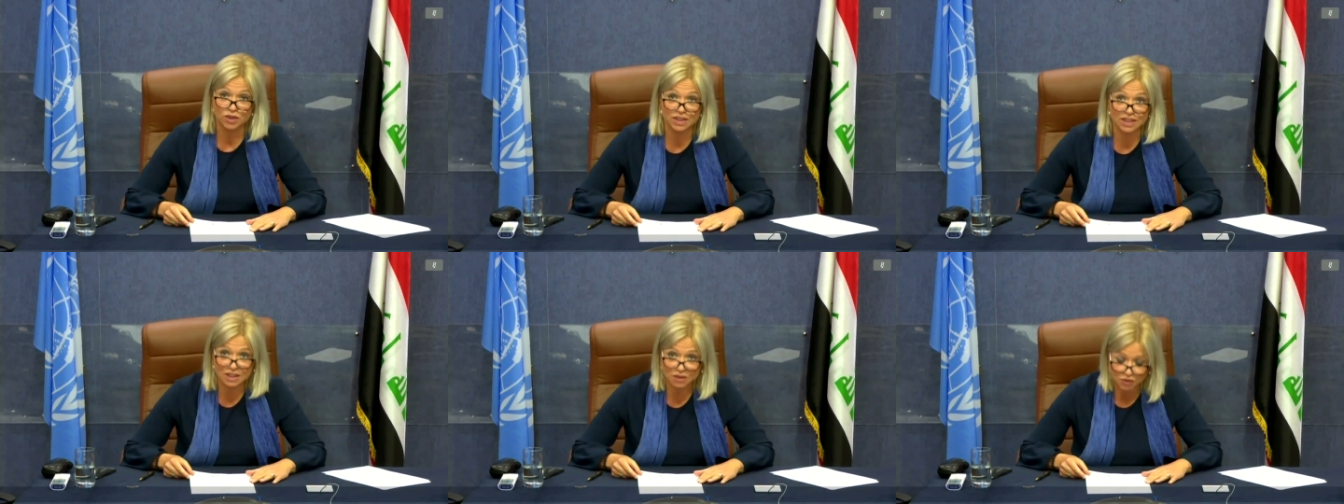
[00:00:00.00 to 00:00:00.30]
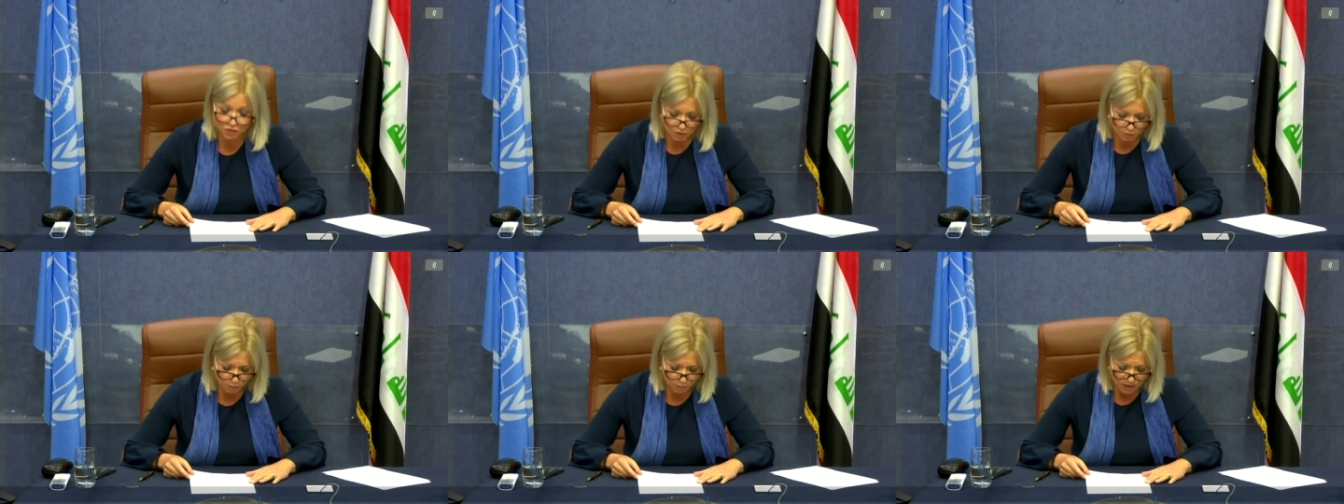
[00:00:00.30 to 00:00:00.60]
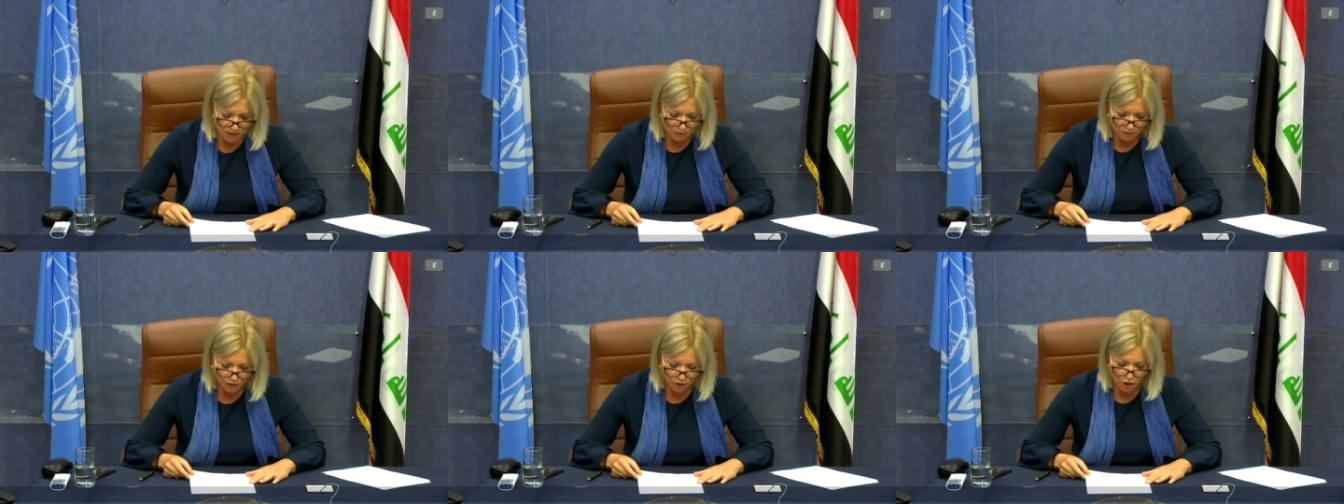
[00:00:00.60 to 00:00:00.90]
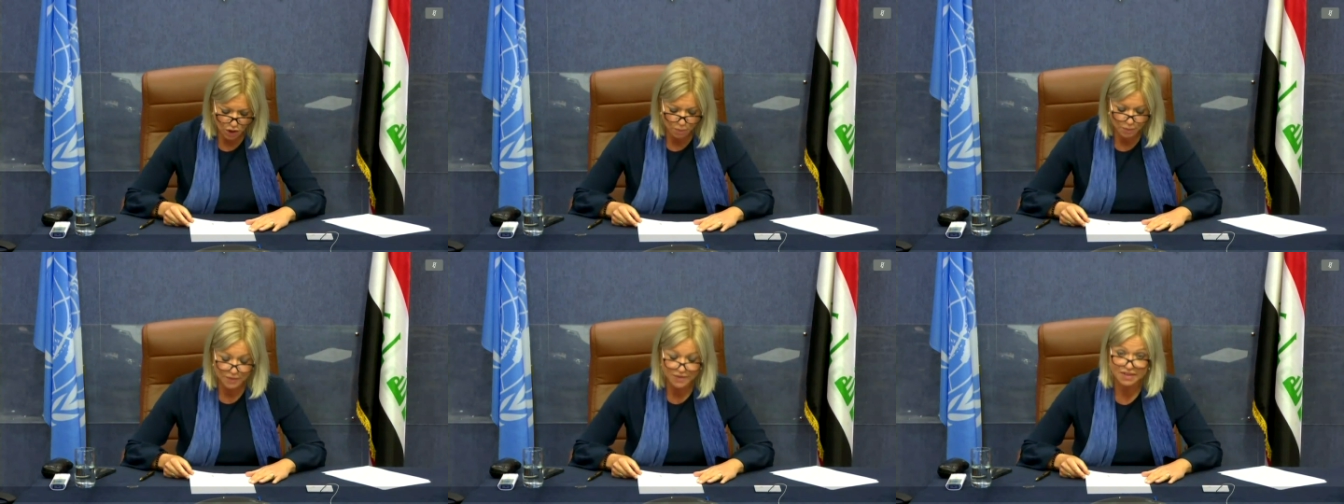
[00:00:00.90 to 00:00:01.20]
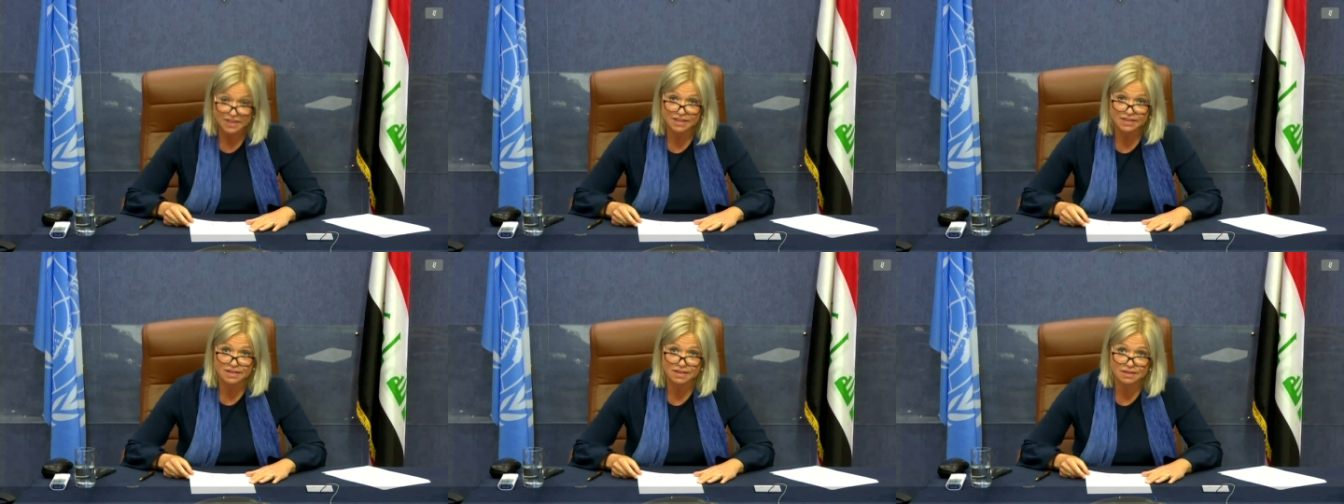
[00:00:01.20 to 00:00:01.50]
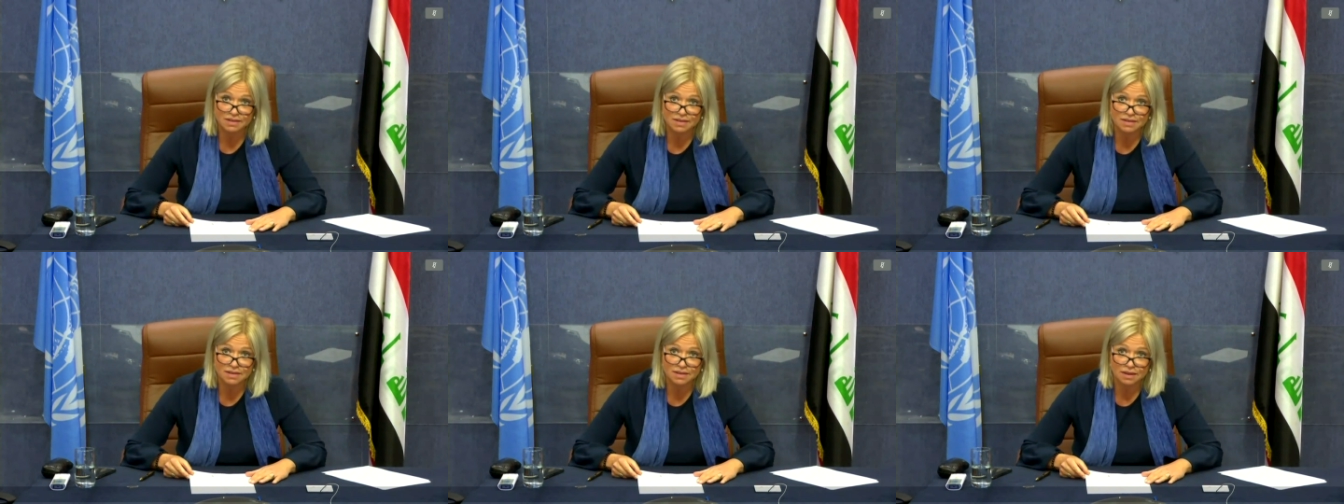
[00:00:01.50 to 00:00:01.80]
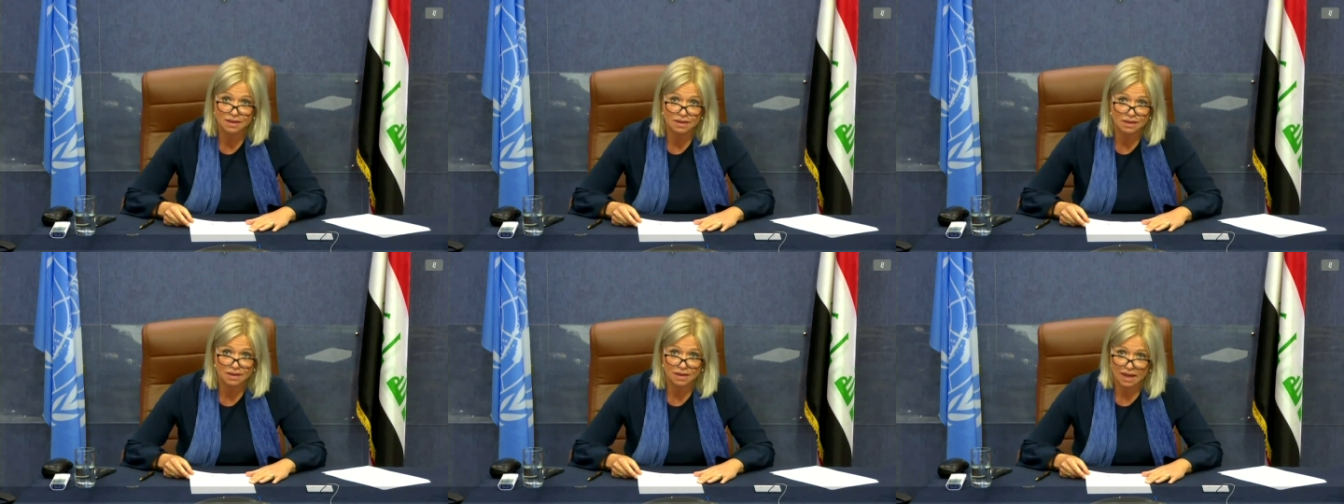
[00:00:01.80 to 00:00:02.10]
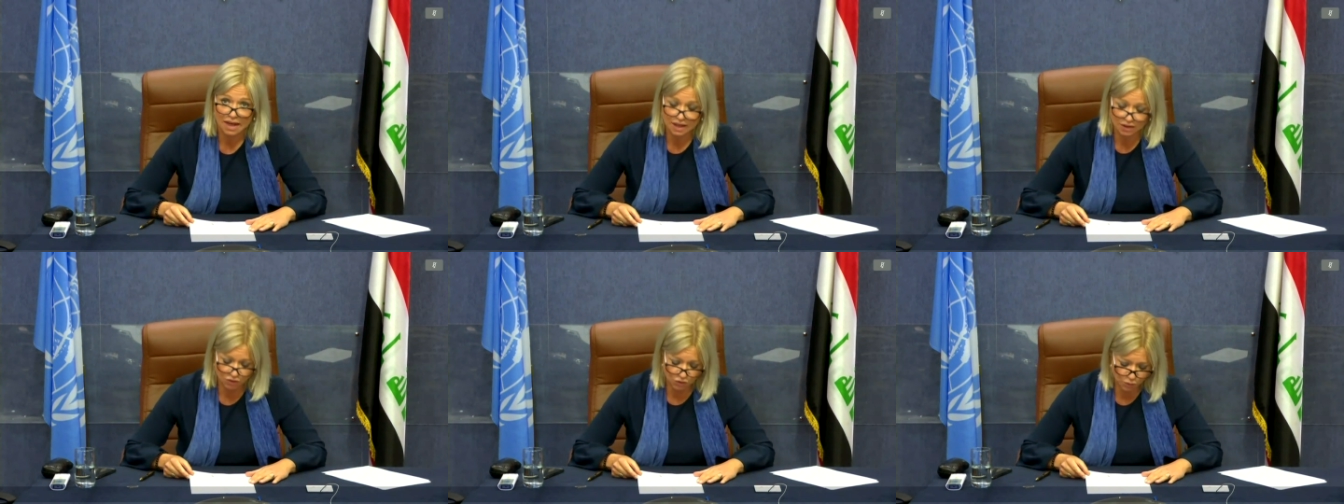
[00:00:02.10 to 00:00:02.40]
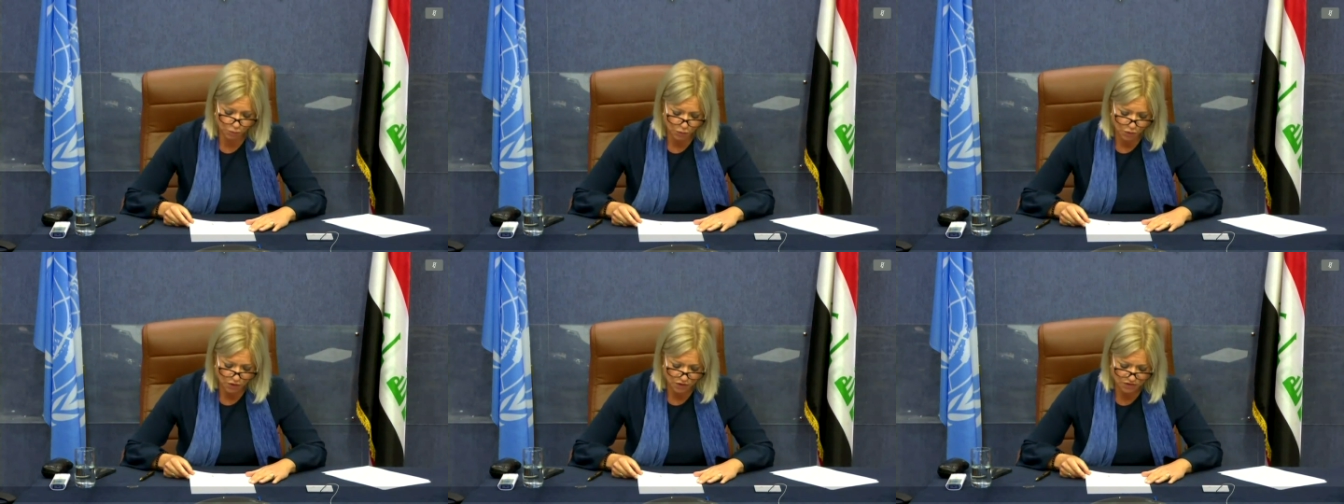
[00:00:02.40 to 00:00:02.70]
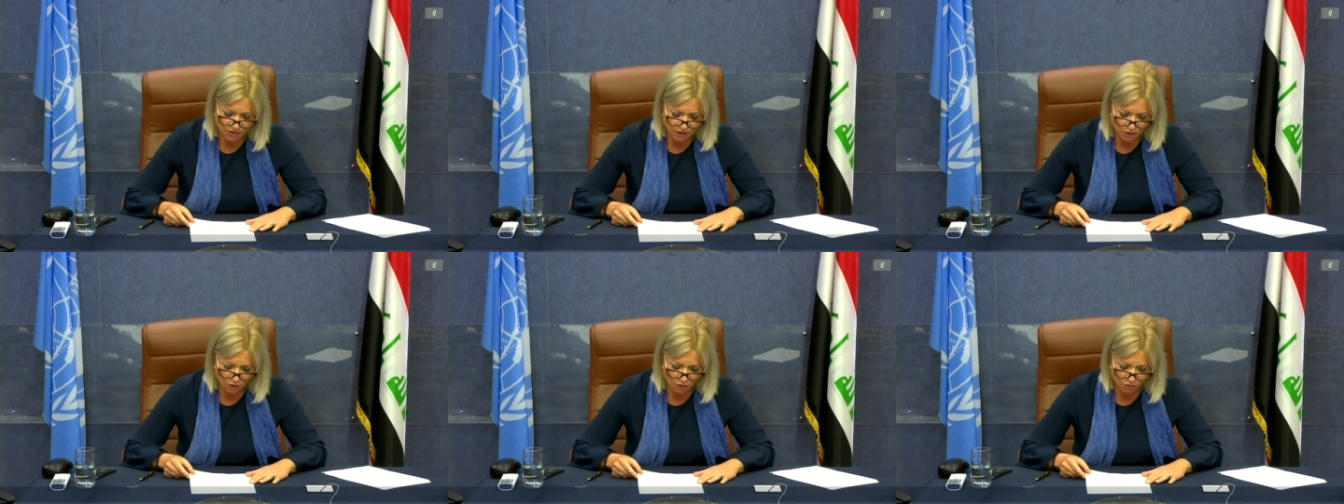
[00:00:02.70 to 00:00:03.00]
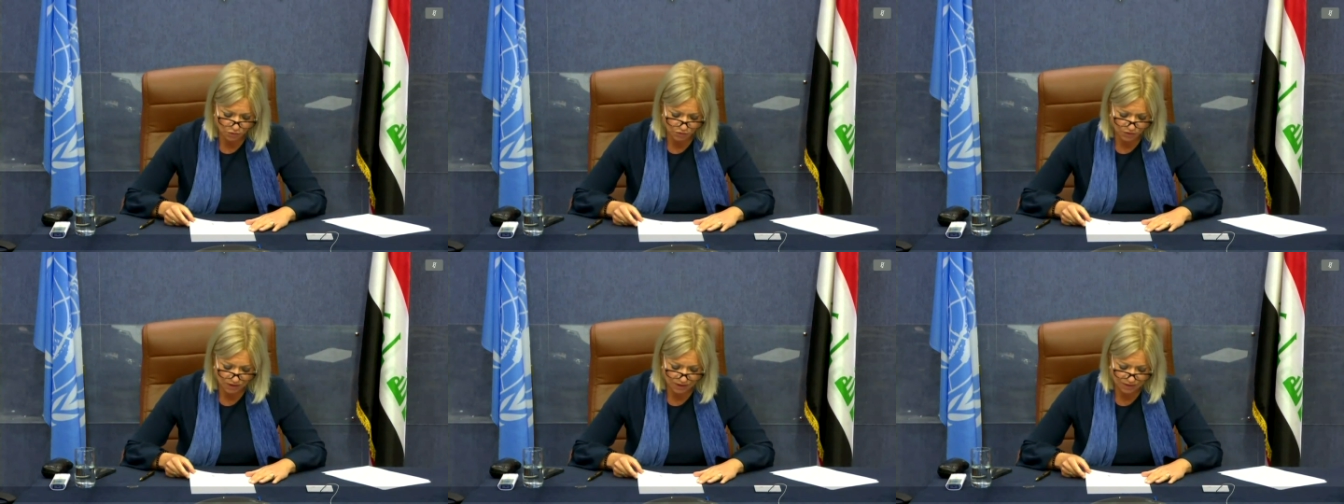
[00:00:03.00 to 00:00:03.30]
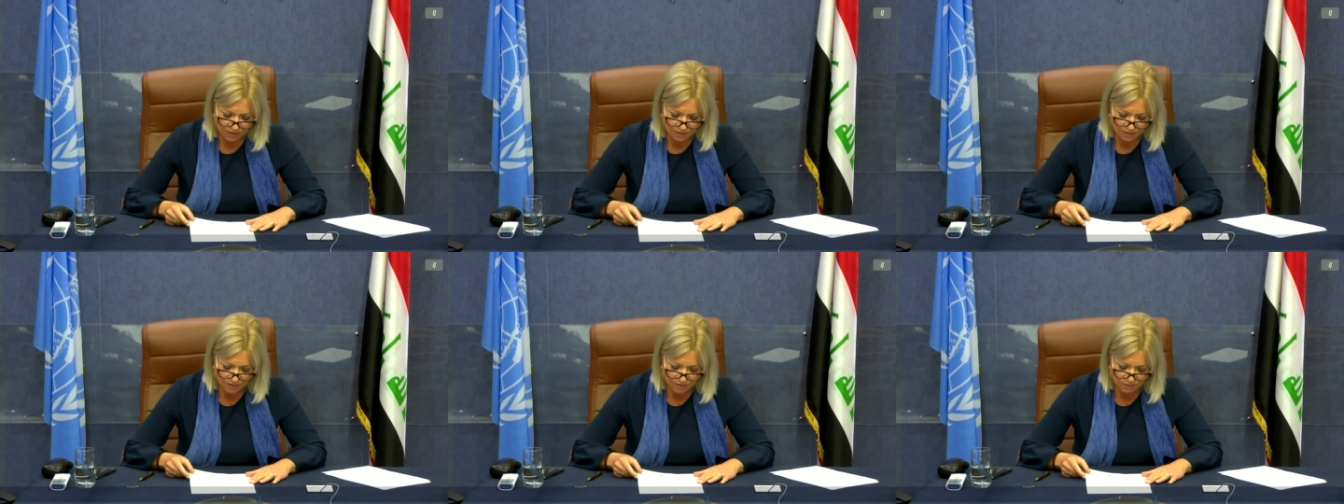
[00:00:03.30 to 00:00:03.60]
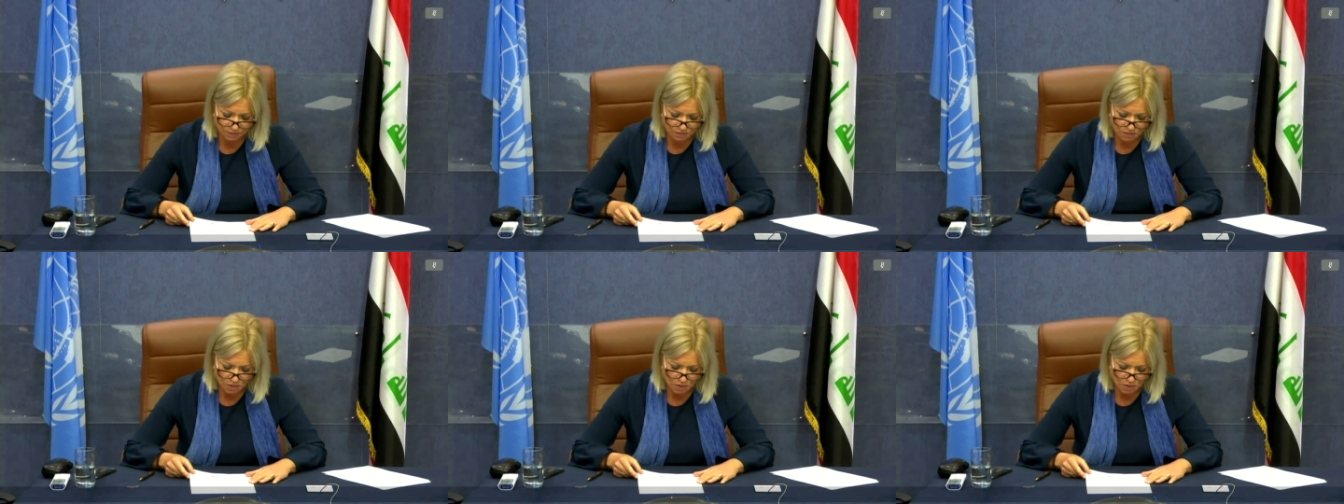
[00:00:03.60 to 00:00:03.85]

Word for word: for different power competitions and or proxy conflicts.